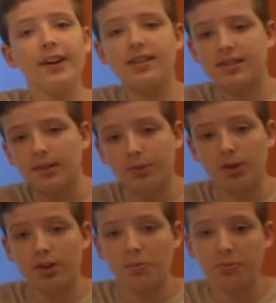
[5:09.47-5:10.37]
very
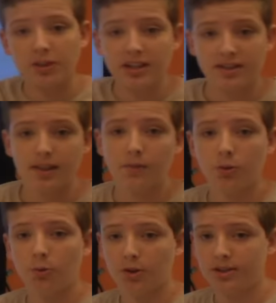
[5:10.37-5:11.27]
similar to
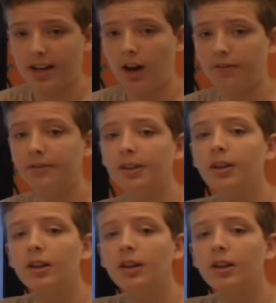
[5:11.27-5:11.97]
pre-Civil War South,